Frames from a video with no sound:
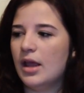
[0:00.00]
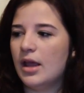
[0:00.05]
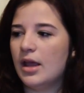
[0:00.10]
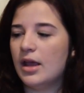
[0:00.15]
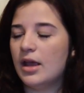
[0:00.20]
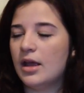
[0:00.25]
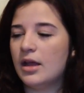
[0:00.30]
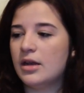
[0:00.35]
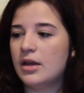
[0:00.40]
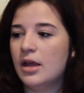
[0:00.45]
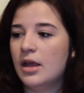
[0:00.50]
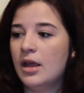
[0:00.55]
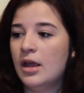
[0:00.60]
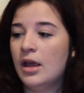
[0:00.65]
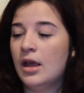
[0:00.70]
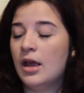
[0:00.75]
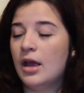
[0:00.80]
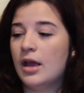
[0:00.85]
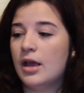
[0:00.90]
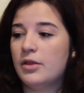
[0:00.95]
And
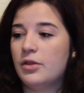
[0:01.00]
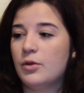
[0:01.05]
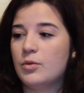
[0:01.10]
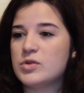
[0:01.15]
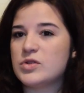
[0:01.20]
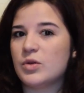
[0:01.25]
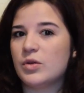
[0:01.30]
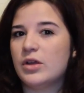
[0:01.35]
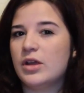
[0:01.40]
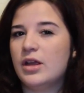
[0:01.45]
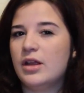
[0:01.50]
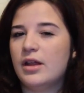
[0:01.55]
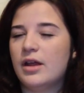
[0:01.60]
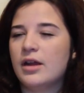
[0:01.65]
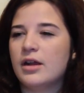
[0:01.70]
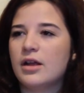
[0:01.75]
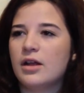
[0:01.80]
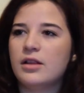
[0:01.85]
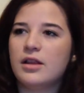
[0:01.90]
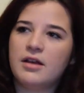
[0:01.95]
there was only
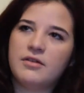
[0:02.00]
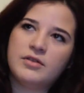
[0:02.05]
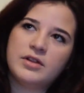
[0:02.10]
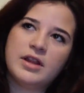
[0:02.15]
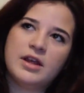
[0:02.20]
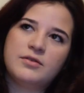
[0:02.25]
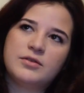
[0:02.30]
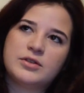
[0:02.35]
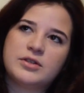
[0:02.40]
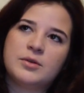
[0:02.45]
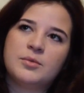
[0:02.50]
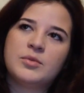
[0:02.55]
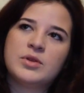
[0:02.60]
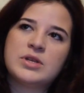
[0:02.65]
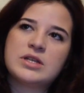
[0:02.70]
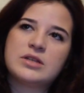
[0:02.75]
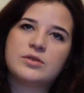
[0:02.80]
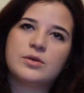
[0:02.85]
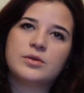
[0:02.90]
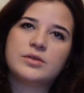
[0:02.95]
like 11 left or
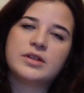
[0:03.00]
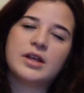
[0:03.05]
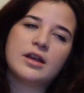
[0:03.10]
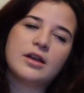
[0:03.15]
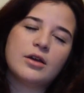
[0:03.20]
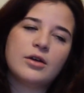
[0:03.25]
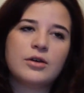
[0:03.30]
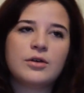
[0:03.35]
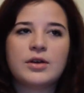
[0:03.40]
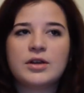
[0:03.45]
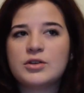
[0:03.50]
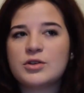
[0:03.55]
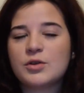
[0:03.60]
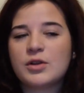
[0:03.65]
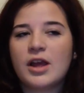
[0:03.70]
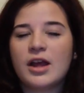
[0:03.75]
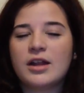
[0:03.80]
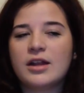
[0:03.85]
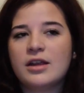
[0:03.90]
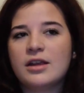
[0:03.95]
something, so I was like, oh, I should
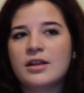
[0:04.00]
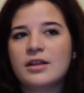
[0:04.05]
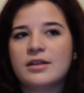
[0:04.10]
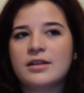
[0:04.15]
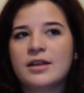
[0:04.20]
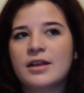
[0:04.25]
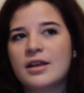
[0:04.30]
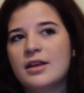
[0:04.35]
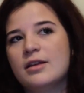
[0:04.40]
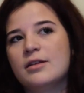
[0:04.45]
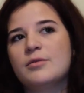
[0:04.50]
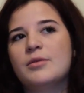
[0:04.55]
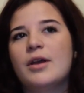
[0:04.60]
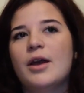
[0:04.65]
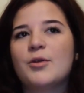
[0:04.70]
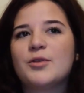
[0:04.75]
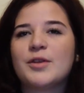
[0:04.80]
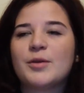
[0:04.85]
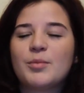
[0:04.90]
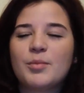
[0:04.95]
get it. And like,
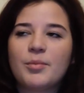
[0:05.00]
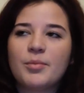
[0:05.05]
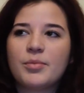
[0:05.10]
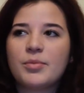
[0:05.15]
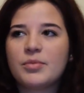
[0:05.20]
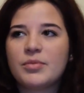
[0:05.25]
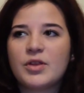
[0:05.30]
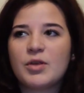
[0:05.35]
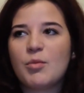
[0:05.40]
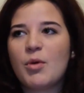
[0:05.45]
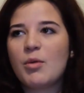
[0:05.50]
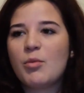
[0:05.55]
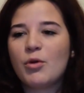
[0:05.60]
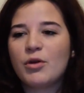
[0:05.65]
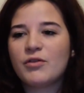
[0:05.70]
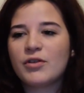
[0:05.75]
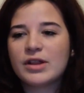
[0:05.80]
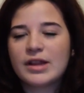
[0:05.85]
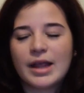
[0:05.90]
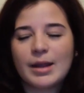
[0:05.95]
I was like, to my
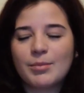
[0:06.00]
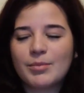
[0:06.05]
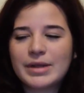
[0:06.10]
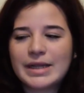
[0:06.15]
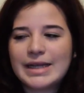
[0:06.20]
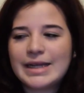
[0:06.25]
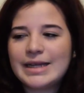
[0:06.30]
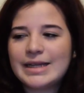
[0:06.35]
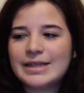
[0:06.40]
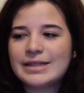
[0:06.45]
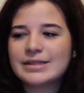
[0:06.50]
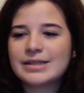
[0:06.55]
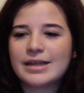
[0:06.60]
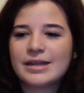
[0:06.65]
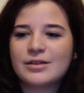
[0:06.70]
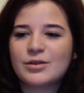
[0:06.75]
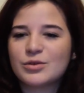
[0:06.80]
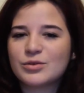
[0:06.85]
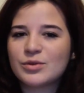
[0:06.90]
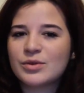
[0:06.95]
boyfriend, like, please,
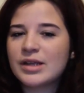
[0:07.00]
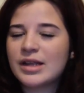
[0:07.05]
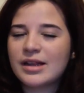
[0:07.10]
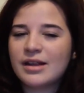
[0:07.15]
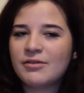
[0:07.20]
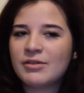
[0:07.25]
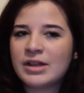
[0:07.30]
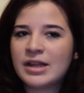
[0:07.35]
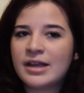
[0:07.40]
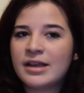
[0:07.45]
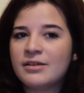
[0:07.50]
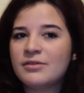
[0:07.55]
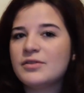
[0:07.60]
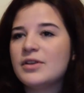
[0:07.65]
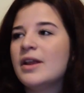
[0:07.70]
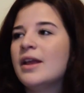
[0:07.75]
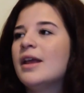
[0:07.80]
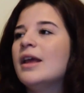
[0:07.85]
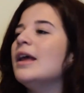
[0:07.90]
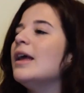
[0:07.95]
like, there's only 11 left.
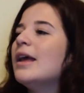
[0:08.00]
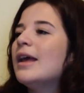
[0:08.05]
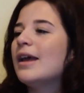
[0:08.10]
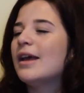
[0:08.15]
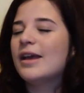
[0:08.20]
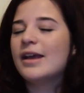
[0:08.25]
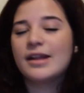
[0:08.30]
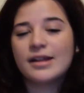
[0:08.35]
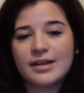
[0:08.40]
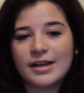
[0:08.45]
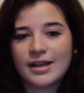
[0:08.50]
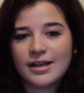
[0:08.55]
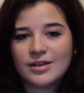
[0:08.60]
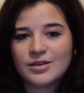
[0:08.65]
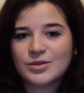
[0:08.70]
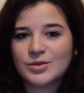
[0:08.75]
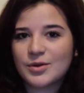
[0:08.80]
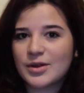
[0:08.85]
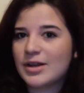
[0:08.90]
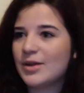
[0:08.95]
And yeah,
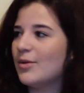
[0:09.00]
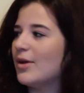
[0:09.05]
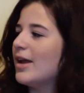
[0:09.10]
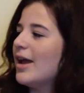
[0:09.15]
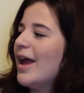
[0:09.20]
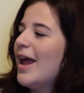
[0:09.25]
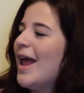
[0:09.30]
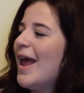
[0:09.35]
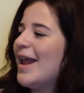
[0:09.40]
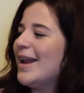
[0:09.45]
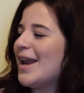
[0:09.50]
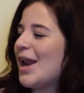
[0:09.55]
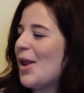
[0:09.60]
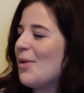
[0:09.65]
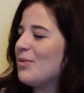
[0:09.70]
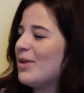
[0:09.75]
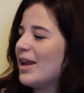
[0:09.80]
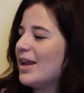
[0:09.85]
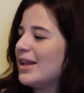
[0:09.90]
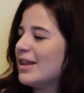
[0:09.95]
so anyway, I ended
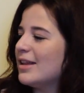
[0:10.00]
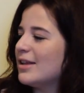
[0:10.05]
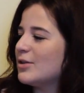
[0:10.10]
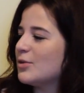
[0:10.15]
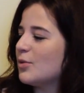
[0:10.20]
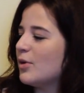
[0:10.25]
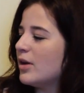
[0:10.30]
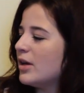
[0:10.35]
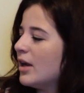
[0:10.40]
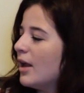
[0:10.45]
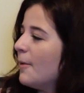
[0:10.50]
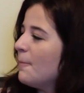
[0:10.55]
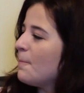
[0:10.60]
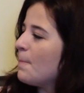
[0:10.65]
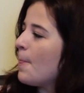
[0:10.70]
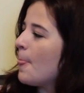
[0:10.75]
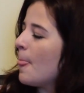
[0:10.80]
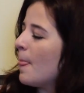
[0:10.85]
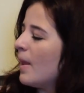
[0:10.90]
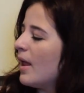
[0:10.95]
up getting this one.
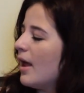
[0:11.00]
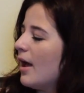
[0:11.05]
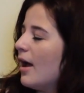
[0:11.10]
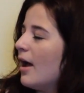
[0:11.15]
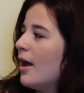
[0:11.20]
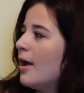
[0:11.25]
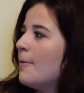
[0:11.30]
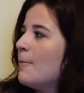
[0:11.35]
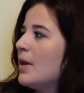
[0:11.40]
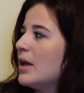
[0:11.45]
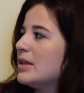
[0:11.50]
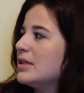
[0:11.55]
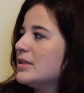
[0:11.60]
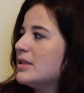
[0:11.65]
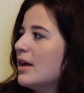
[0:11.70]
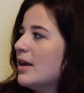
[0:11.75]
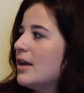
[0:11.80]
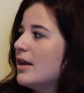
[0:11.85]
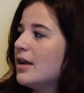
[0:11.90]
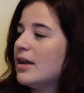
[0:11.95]
I'm
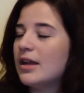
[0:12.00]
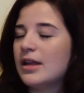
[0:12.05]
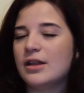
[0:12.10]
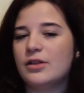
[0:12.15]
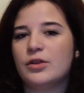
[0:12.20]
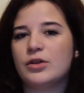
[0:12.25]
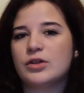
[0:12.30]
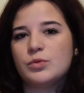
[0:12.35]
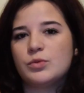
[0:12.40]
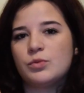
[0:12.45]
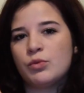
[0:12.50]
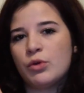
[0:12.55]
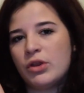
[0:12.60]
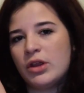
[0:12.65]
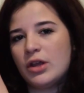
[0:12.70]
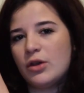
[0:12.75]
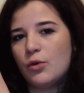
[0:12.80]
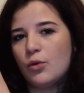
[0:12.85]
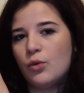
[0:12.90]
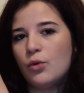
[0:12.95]
excited. It
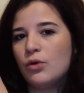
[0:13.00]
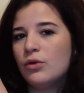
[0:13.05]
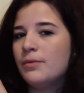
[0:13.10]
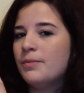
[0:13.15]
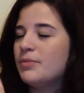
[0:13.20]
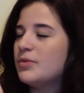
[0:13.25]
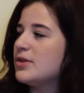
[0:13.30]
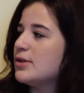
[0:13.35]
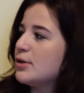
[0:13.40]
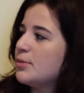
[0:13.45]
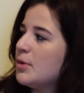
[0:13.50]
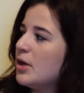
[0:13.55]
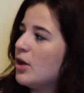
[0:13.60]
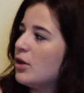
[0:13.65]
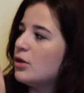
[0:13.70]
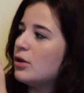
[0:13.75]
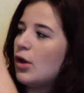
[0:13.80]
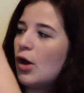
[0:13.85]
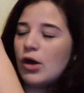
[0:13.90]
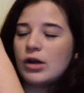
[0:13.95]
really cool. Took me a
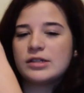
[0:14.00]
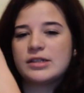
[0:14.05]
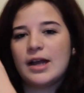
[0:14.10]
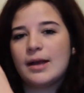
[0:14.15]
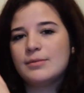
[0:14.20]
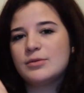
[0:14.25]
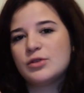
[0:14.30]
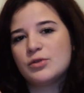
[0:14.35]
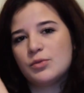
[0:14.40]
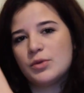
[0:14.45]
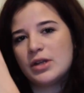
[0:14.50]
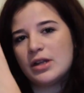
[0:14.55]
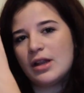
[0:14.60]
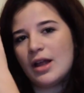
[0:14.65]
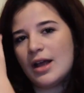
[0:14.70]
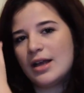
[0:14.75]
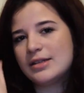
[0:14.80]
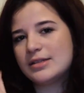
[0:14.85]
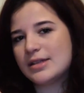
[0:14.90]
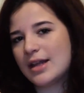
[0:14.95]
long time to
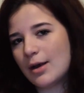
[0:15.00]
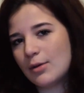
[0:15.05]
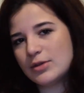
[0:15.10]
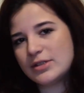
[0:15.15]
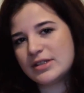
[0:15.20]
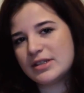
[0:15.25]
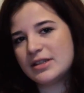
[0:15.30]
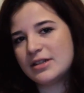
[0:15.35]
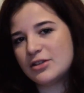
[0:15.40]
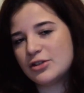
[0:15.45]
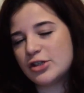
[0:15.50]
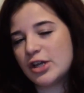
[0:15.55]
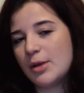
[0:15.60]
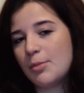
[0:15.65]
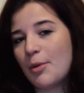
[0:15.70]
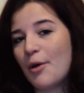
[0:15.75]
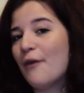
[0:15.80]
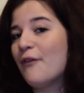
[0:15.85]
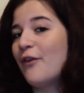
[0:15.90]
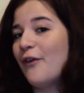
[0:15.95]
realize that was in the
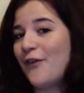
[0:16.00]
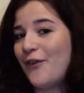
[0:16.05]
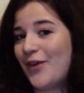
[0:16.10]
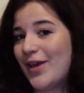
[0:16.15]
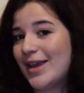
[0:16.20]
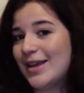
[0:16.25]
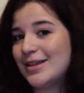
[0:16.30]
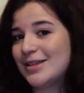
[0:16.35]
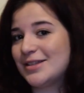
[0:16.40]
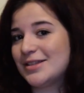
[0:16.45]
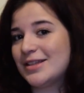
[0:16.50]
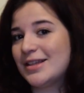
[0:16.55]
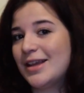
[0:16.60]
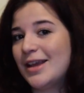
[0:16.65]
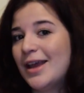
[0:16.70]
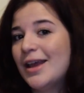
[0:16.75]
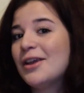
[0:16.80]
shape of a face.